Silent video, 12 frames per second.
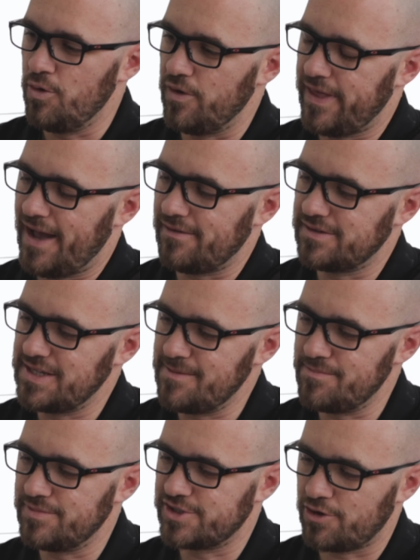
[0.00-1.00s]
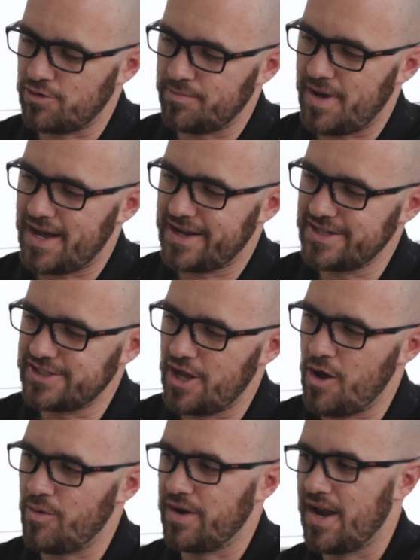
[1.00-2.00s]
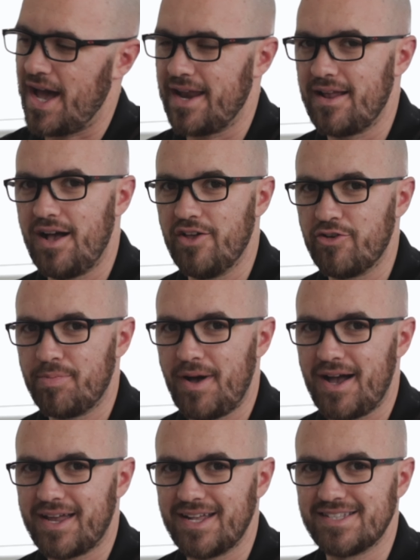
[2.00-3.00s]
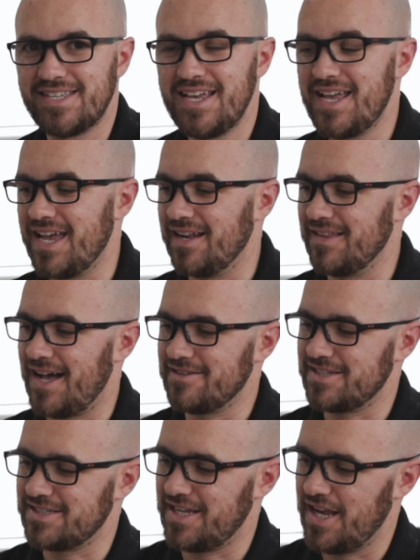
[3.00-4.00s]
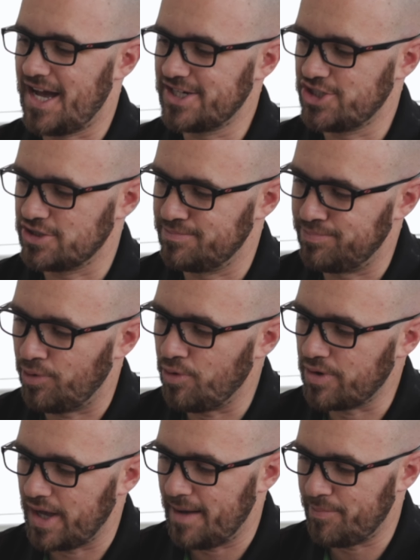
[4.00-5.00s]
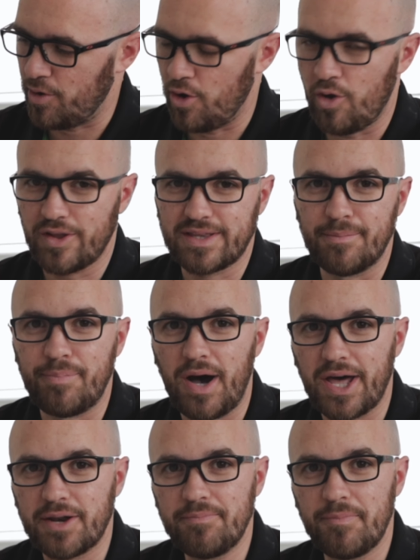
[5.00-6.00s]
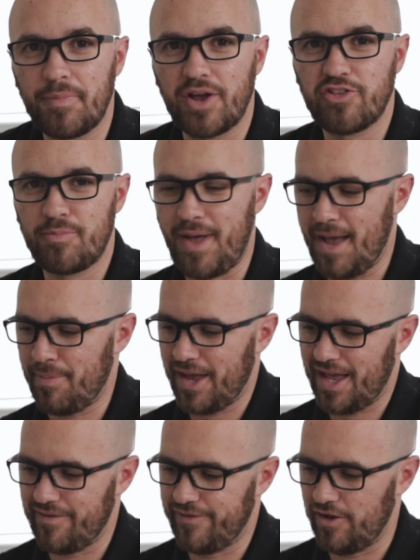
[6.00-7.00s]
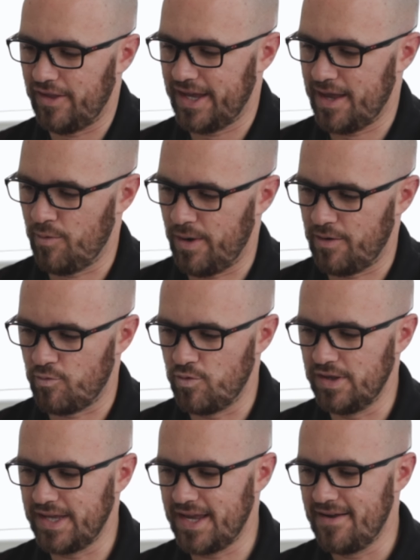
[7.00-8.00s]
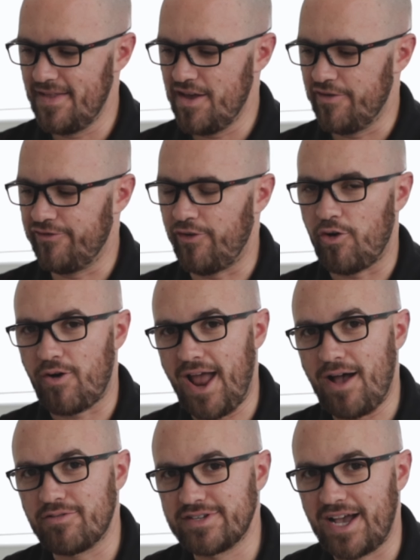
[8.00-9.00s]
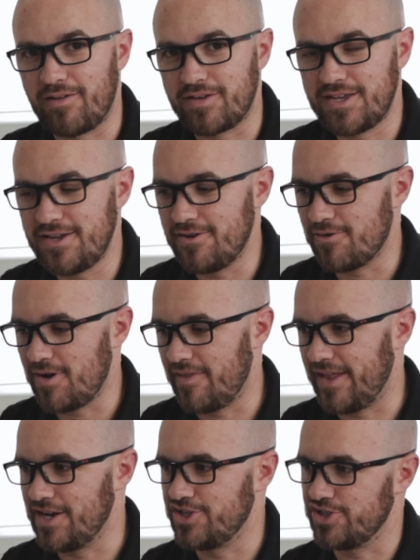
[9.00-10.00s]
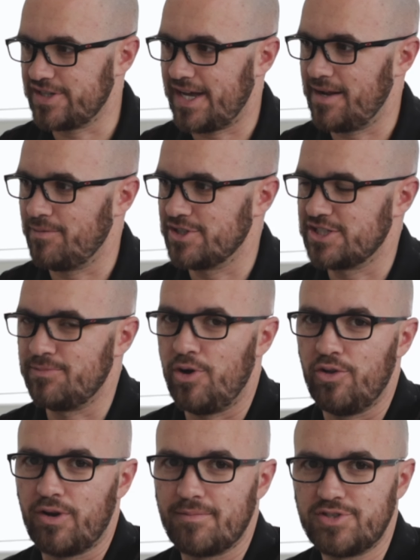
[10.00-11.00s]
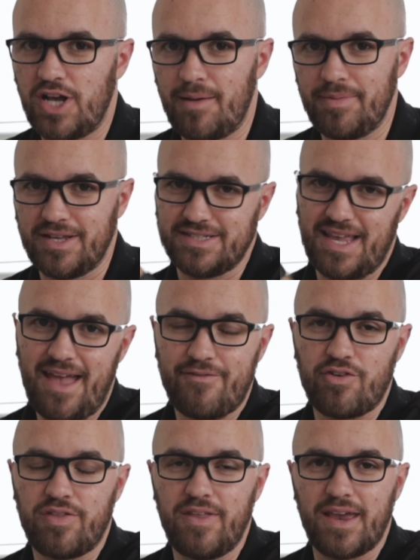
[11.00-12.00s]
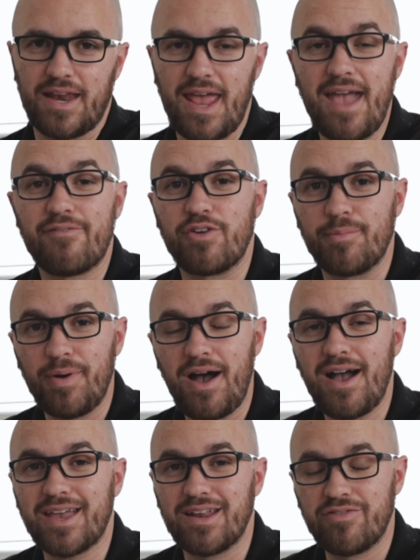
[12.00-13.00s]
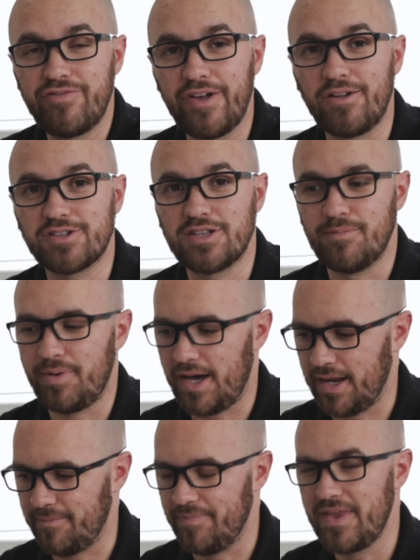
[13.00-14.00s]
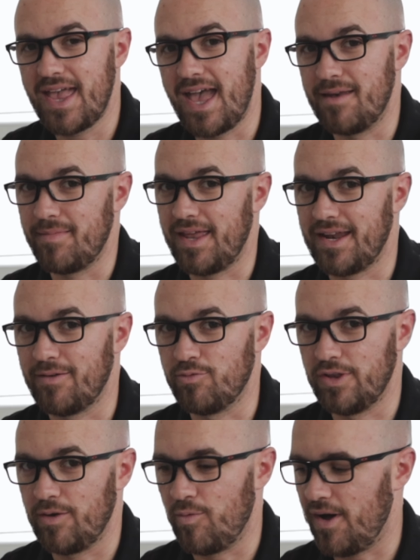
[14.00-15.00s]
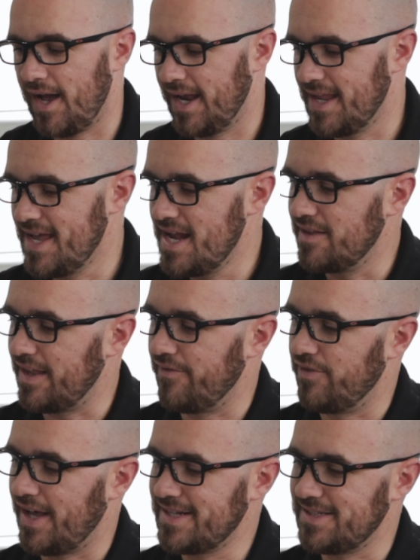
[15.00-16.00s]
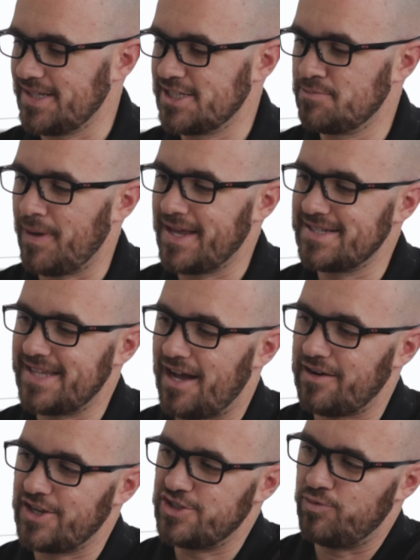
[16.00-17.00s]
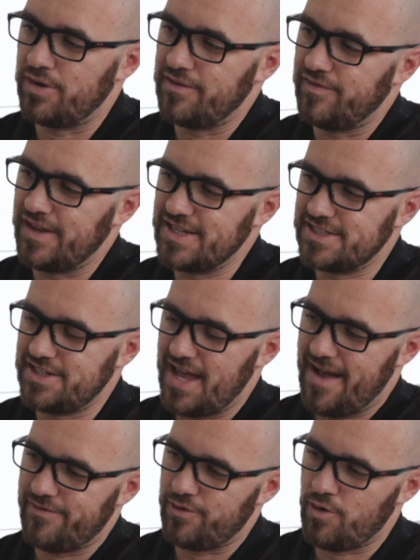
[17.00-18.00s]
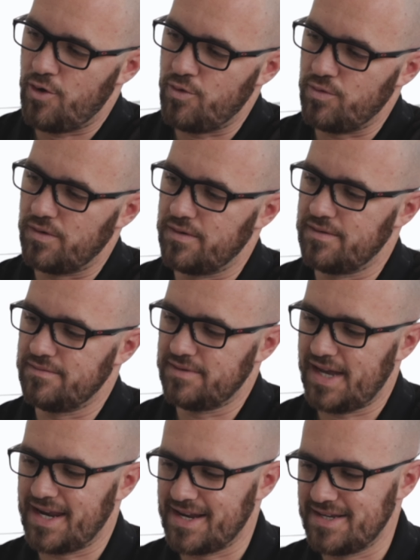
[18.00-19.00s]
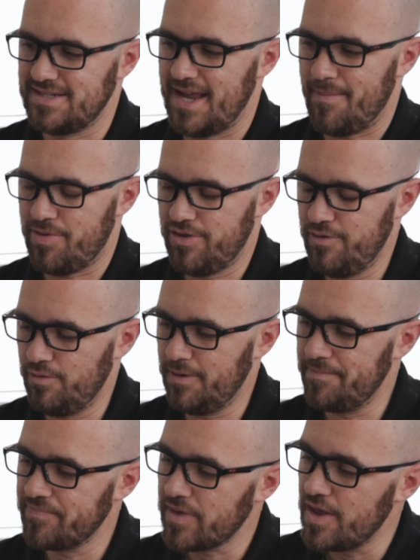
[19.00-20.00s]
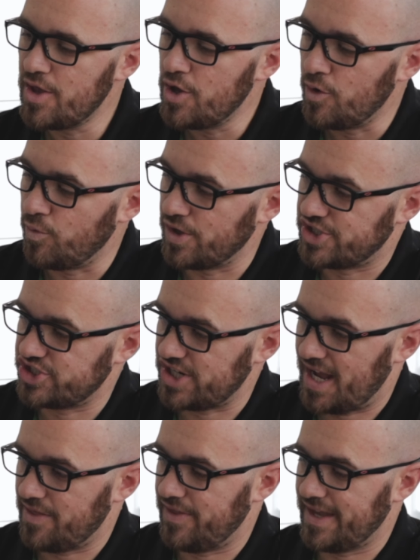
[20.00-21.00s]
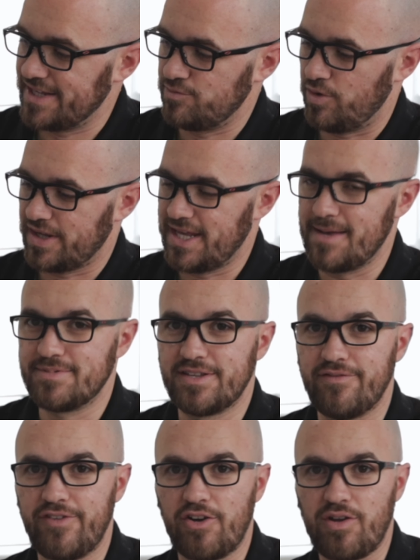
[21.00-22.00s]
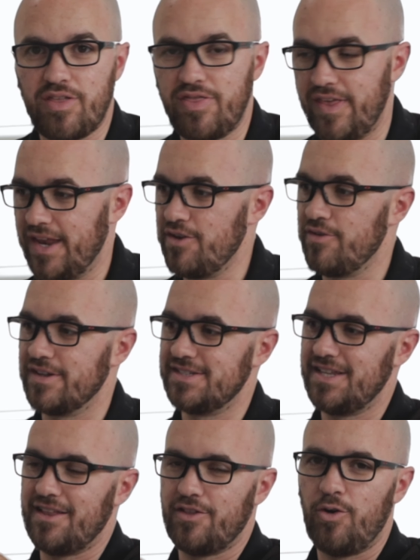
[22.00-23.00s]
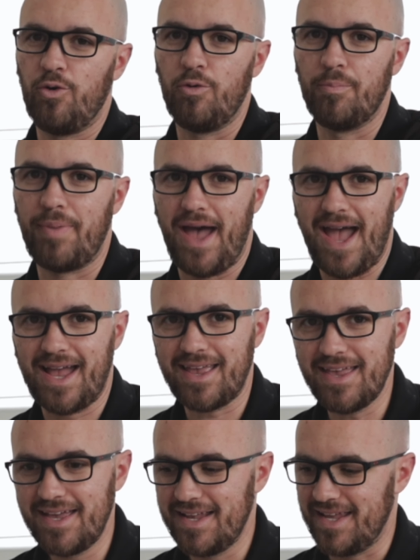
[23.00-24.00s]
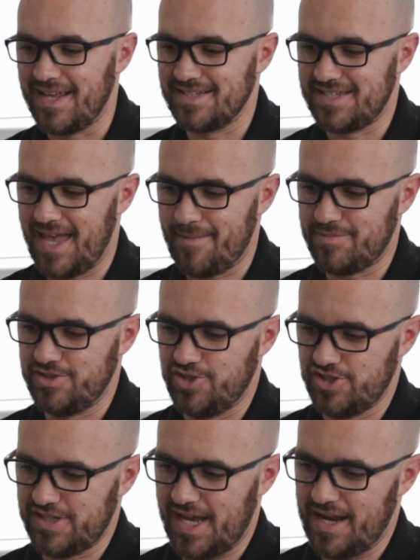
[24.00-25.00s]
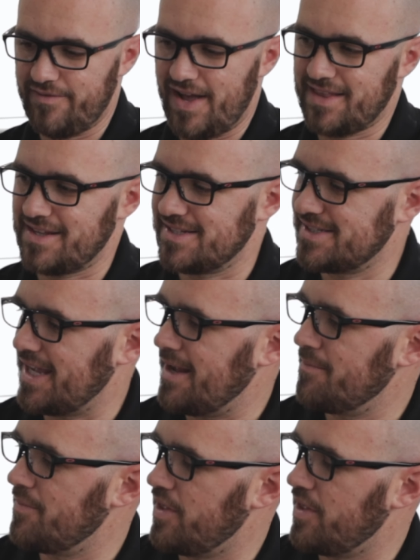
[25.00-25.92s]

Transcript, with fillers: with how deep certain pockets go and not other pockets, it allows it to not just bulk up all at the bottom. My other backpack, I felt like it went really far out down here and then it just kind of went smaller up top because everything in every pocket fell to the bottom and made it really wide. They've nicely spaced out each one of these to have their own kind of depth to them, which I think is what keeps it very thin. You can see that the whole bag is kept just kind of at the same